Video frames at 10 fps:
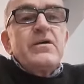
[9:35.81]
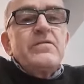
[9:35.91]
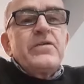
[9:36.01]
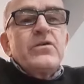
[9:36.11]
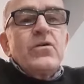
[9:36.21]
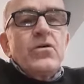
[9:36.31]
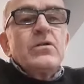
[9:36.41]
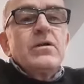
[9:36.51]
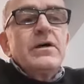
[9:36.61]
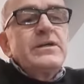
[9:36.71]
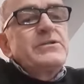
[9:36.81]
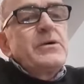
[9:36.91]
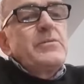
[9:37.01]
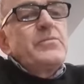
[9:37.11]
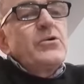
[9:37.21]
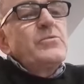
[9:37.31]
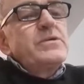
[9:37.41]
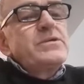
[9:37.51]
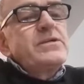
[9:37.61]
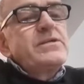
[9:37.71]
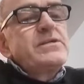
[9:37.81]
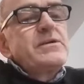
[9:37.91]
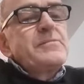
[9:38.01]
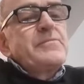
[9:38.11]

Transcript: for all his promises.